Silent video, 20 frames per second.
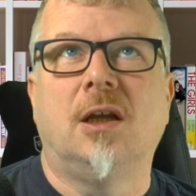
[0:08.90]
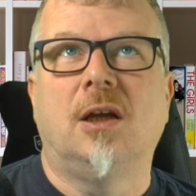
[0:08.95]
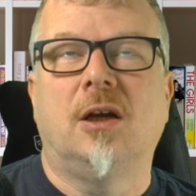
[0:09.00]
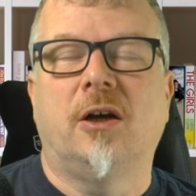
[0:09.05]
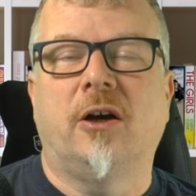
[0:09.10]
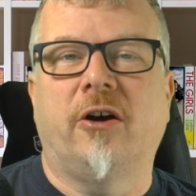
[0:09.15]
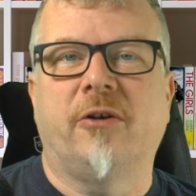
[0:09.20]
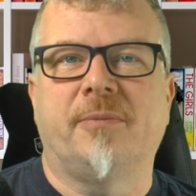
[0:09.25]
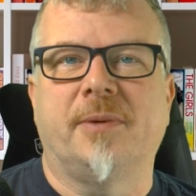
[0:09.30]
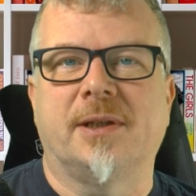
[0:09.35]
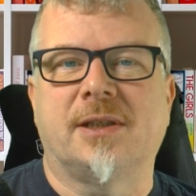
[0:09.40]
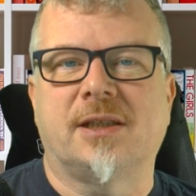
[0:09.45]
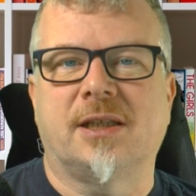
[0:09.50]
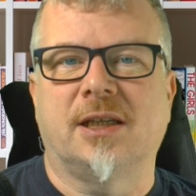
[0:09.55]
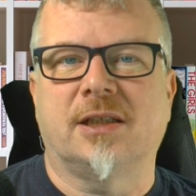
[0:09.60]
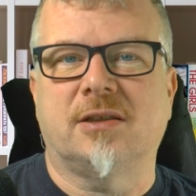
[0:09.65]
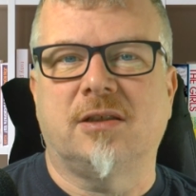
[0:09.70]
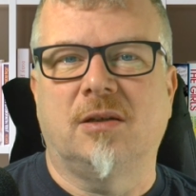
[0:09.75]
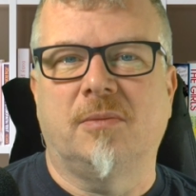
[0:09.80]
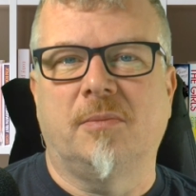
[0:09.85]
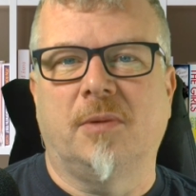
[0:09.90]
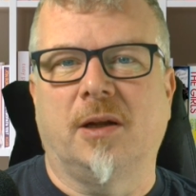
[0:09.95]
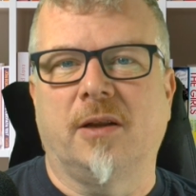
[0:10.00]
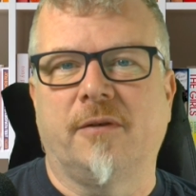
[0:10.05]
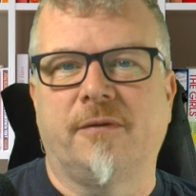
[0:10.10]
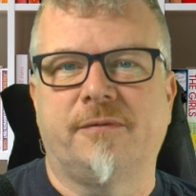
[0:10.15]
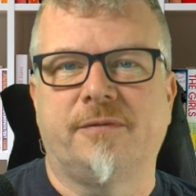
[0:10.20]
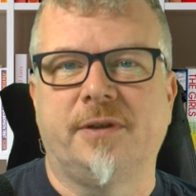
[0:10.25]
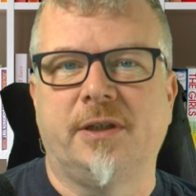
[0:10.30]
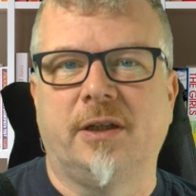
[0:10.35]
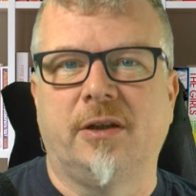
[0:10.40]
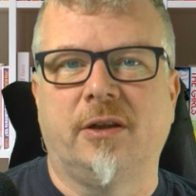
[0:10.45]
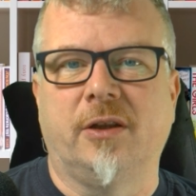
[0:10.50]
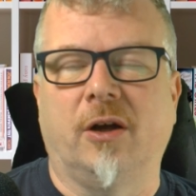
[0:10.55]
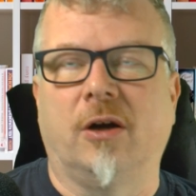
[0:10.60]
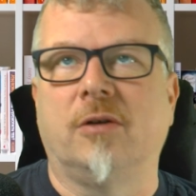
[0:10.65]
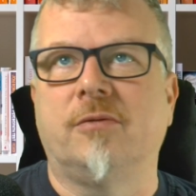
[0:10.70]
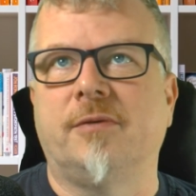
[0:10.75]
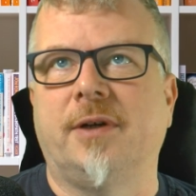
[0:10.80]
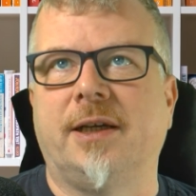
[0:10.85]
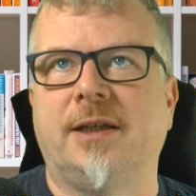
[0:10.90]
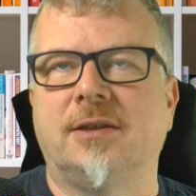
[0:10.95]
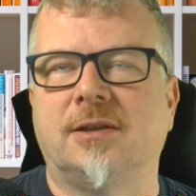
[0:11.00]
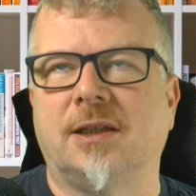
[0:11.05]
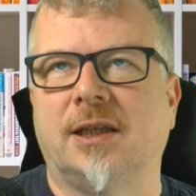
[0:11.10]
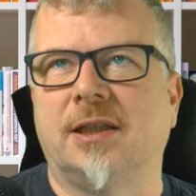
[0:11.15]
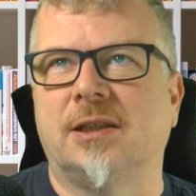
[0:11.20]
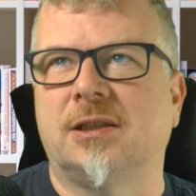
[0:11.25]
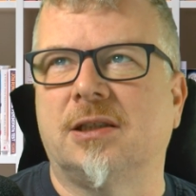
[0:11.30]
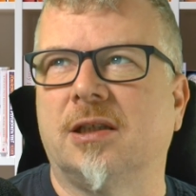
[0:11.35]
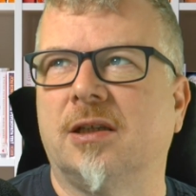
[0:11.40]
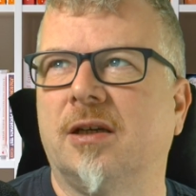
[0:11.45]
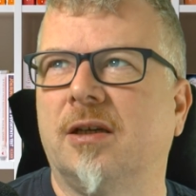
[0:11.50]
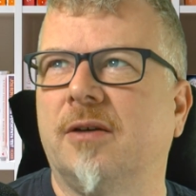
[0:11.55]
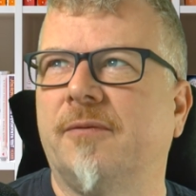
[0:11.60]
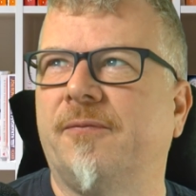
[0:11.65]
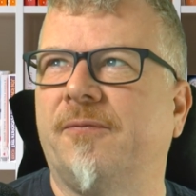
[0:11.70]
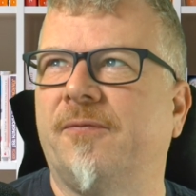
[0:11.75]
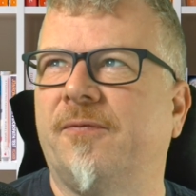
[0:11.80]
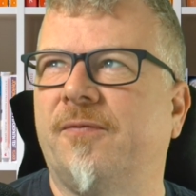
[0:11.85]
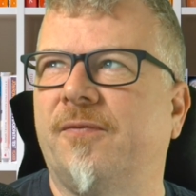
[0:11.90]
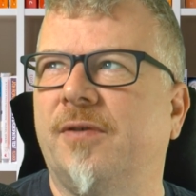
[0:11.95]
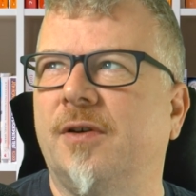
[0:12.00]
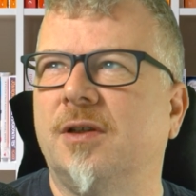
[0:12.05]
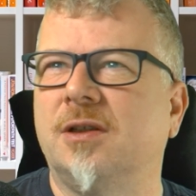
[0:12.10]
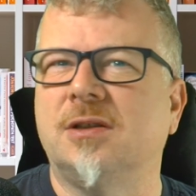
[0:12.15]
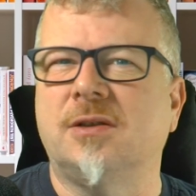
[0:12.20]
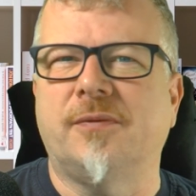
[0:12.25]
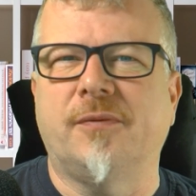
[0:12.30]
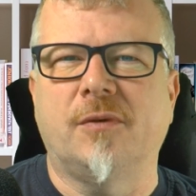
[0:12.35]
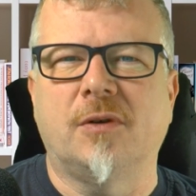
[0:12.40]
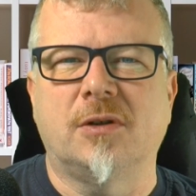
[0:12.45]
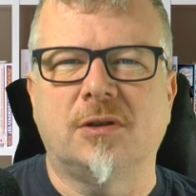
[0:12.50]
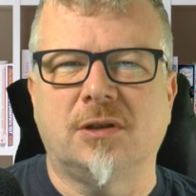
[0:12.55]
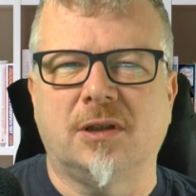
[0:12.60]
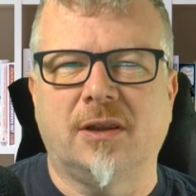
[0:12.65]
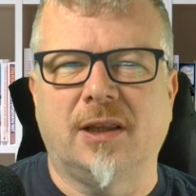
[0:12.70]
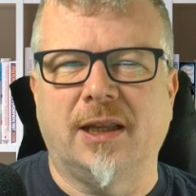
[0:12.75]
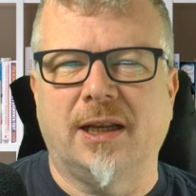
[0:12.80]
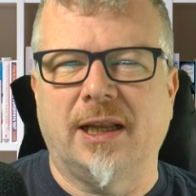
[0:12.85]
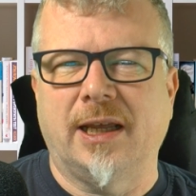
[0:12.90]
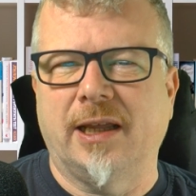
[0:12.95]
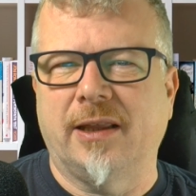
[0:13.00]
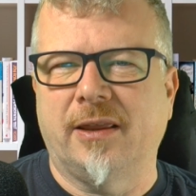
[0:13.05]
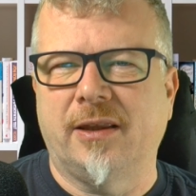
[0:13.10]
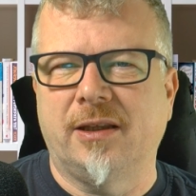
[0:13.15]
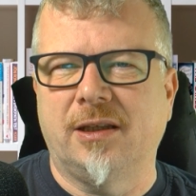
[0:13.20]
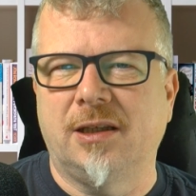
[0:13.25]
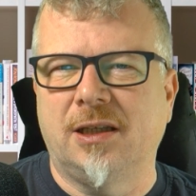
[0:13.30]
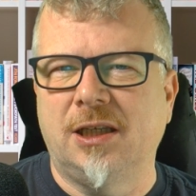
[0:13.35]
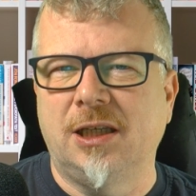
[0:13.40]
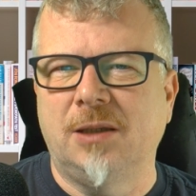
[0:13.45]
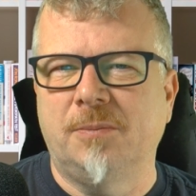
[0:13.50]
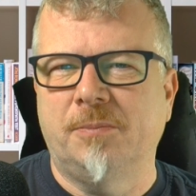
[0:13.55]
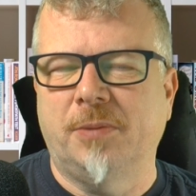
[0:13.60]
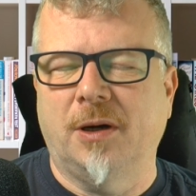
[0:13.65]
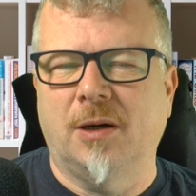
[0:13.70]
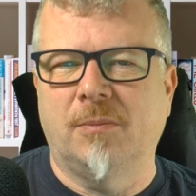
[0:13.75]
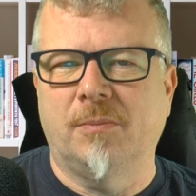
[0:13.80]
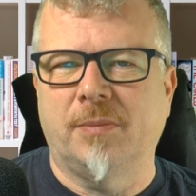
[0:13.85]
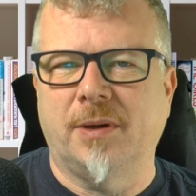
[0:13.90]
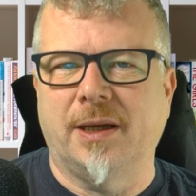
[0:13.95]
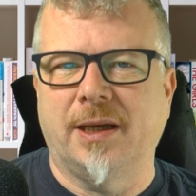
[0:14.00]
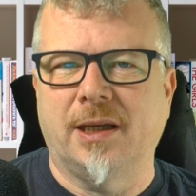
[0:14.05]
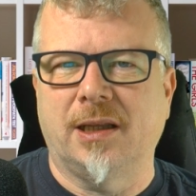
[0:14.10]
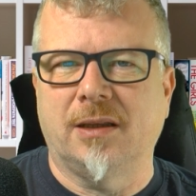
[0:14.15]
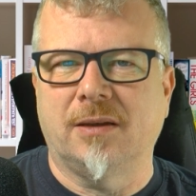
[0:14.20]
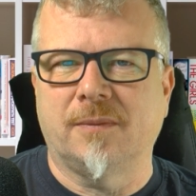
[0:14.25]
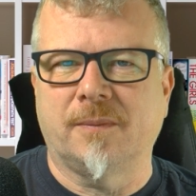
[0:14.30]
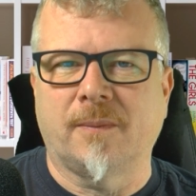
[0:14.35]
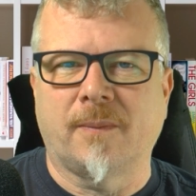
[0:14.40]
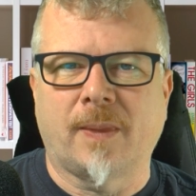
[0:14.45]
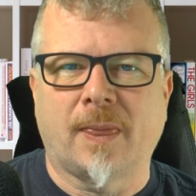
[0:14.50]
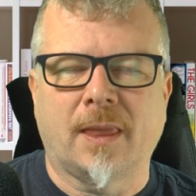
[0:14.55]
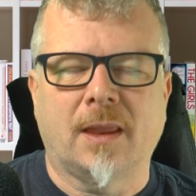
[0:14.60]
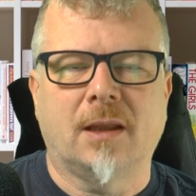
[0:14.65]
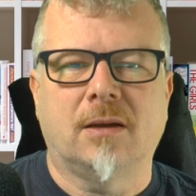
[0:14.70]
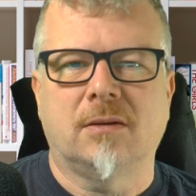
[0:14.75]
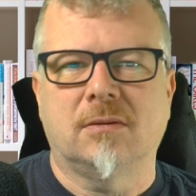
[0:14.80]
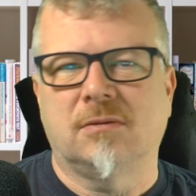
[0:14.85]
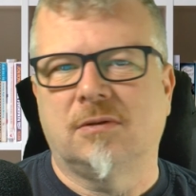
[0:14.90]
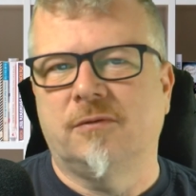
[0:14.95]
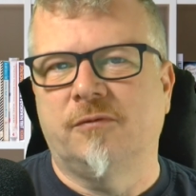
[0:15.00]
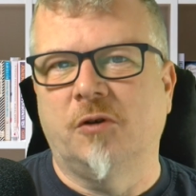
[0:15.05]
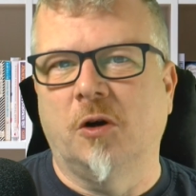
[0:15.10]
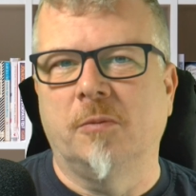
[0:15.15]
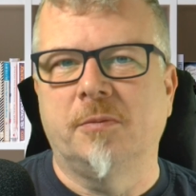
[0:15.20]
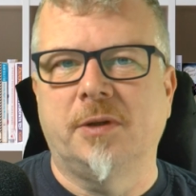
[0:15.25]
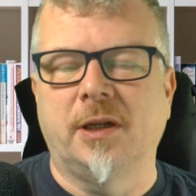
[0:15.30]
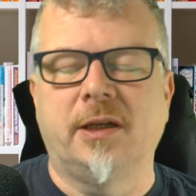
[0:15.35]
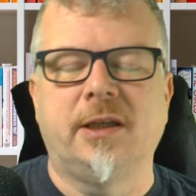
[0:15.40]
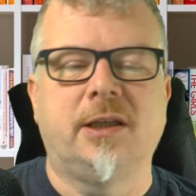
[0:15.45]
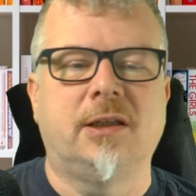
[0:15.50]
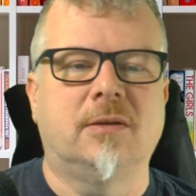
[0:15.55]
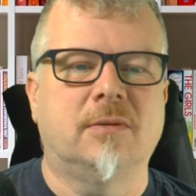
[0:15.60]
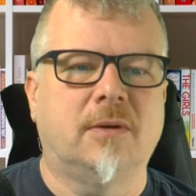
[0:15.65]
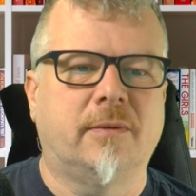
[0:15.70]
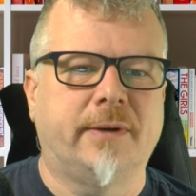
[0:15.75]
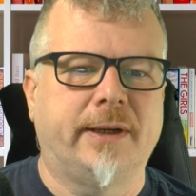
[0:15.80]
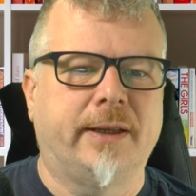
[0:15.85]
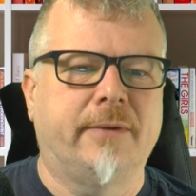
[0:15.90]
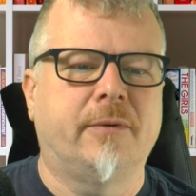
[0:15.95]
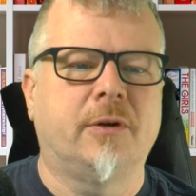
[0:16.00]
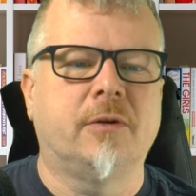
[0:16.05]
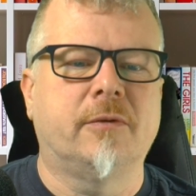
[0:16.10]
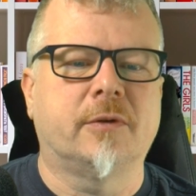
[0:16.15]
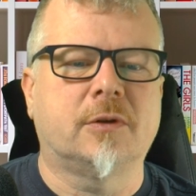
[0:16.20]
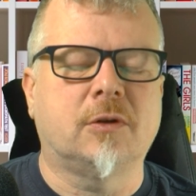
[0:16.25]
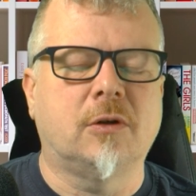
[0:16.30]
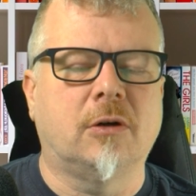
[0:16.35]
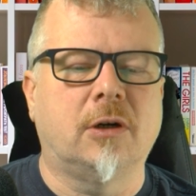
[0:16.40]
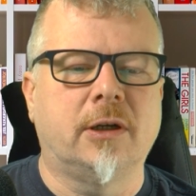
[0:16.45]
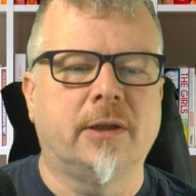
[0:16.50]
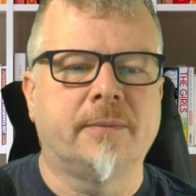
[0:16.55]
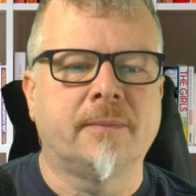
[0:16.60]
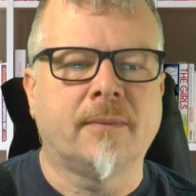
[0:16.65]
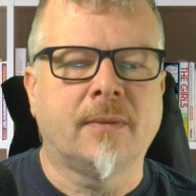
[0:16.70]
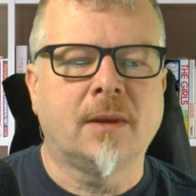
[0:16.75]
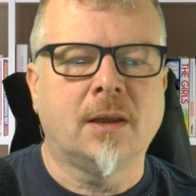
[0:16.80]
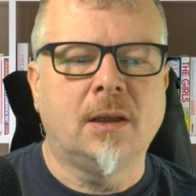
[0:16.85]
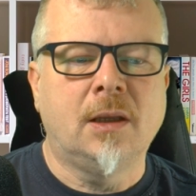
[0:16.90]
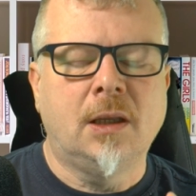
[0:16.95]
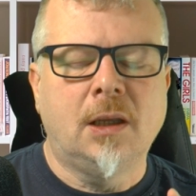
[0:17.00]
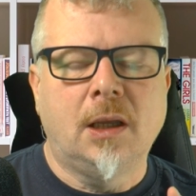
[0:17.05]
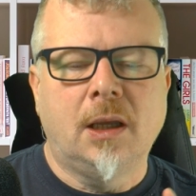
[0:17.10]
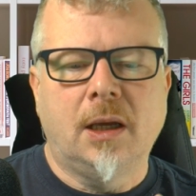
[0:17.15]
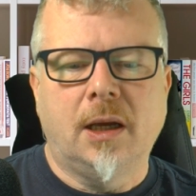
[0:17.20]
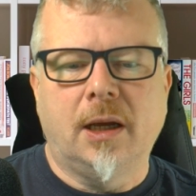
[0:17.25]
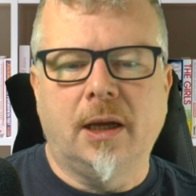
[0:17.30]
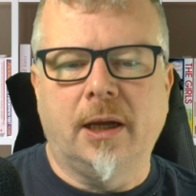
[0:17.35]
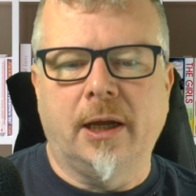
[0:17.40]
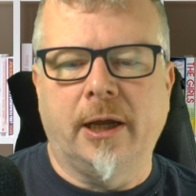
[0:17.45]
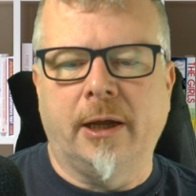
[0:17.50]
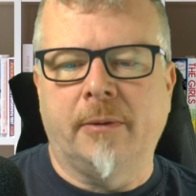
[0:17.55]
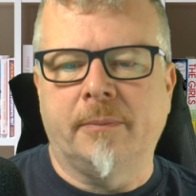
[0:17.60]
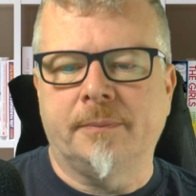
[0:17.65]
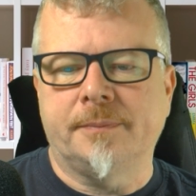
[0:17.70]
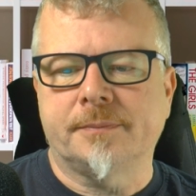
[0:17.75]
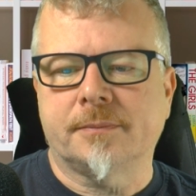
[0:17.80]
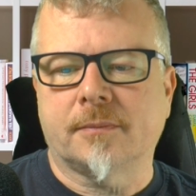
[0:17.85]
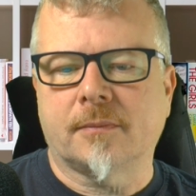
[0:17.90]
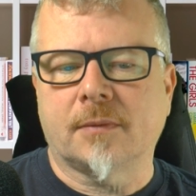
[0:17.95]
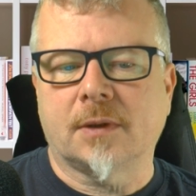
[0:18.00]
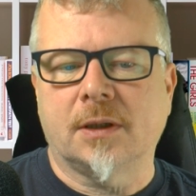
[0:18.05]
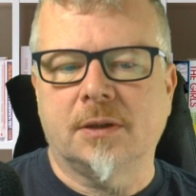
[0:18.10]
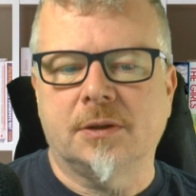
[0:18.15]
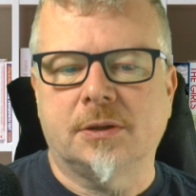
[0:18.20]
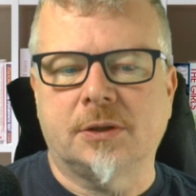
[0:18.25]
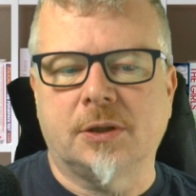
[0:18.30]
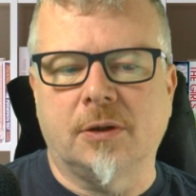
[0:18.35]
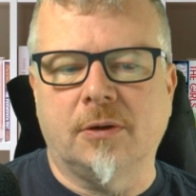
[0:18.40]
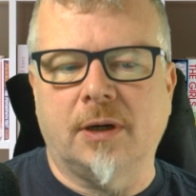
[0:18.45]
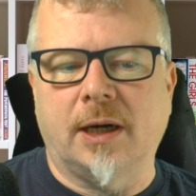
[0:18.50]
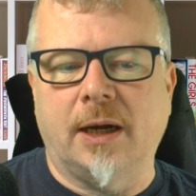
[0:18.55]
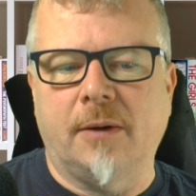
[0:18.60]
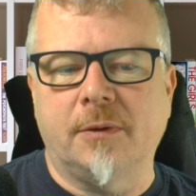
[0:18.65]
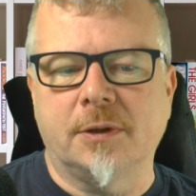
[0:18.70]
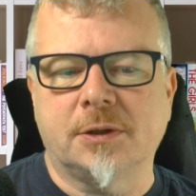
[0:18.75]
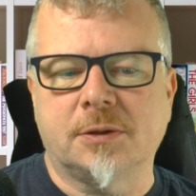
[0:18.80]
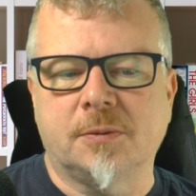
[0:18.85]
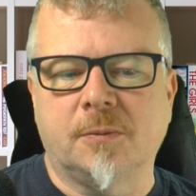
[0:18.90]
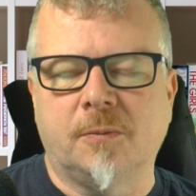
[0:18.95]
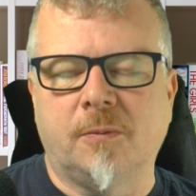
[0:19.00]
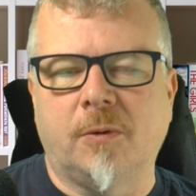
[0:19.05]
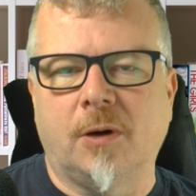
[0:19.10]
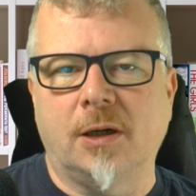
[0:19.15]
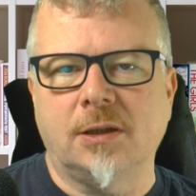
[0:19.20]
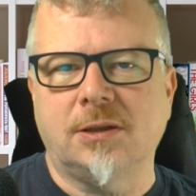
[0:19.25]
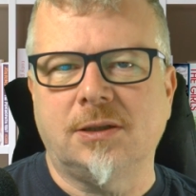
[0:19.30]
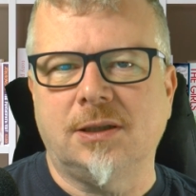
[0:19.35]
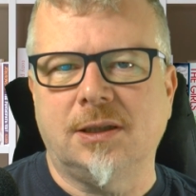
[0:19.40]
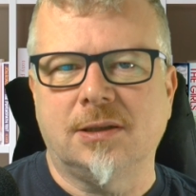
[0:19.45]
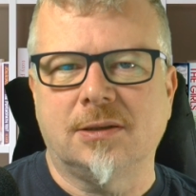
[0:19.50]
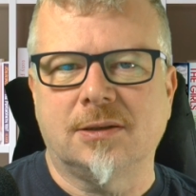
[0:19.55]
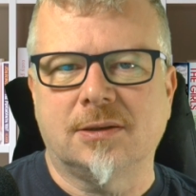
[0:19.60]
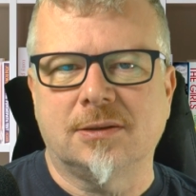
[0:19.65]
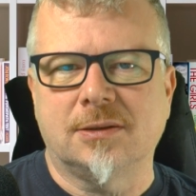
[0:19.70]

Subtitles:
of my Tesla Model 3 long range. It's the first version that had the heat pump and chrome delete, or whatever you would call it. So I was watching